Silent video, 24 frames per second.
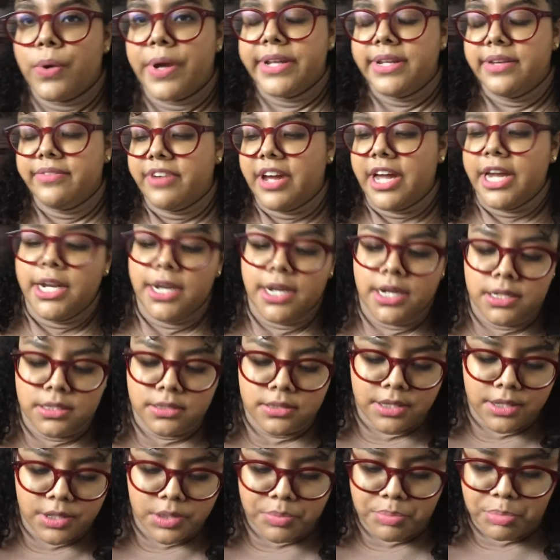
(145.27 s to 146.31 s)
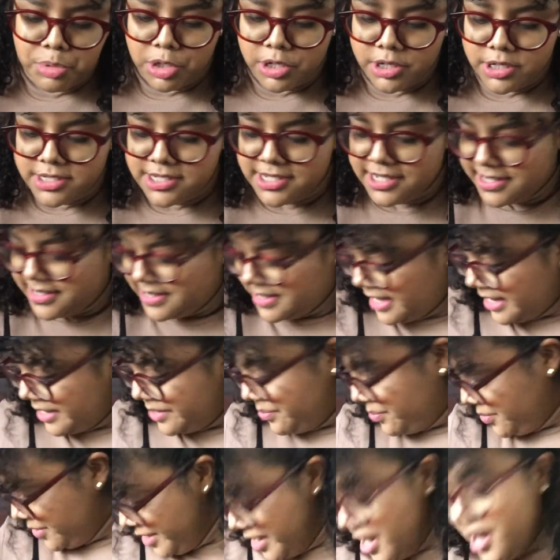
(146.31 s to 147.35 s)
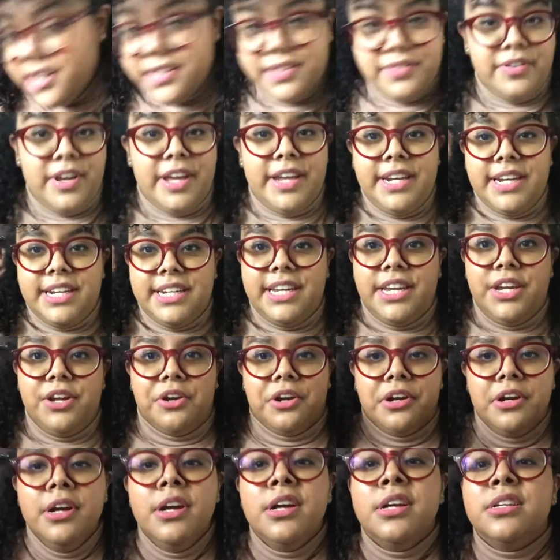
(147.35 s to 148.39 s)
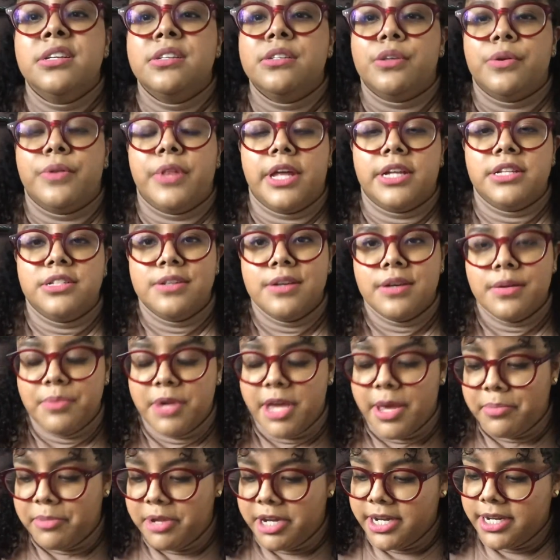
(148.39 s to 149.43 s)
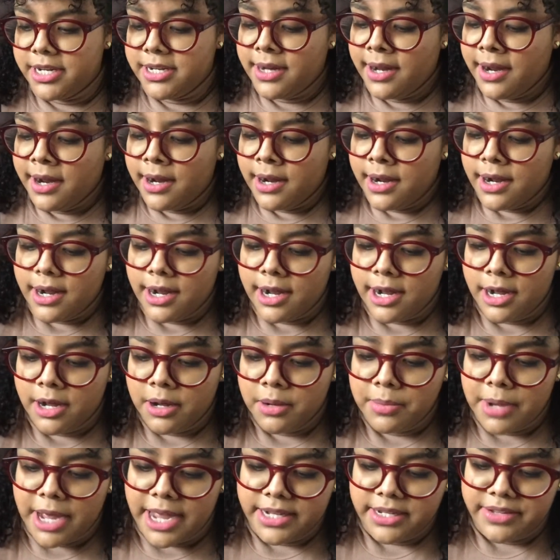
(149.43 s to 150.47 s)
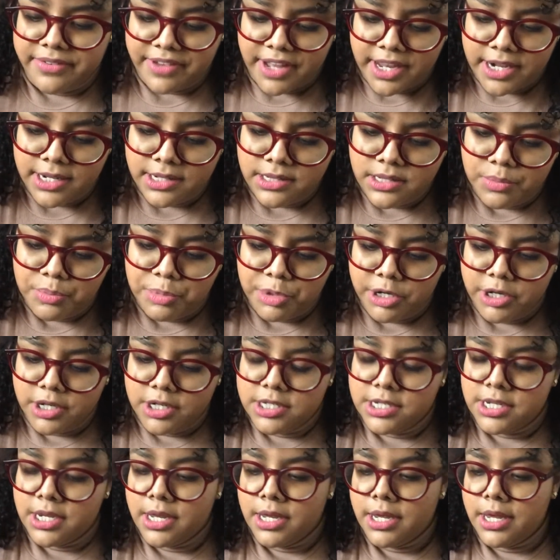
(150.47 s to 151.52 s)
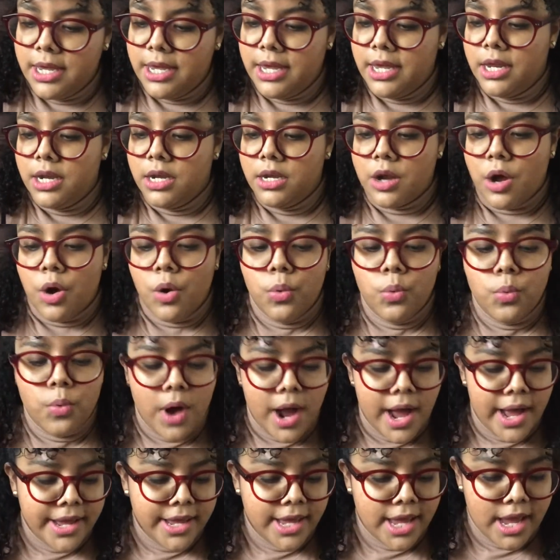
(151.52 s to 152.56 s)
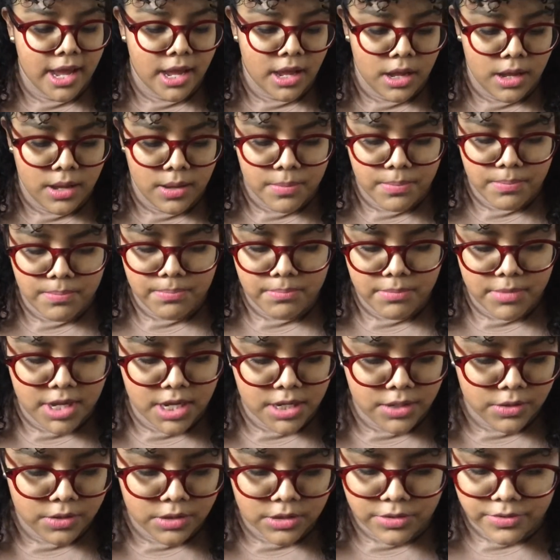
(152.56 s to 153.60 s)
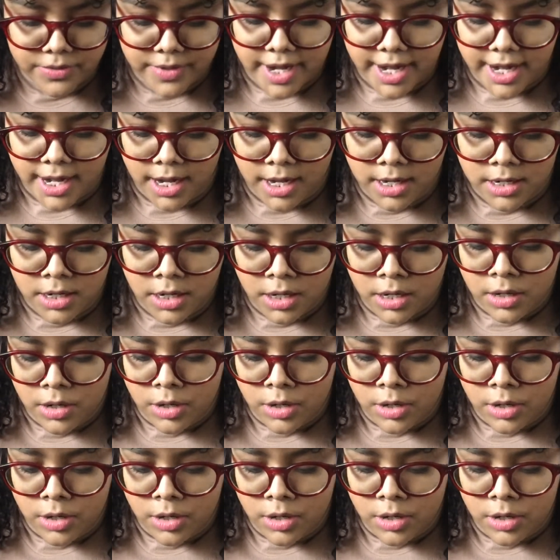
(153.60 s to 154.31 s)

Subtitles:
I divided the books that were not divided here, so that took me a minute. I divided the books in YA, middle grade,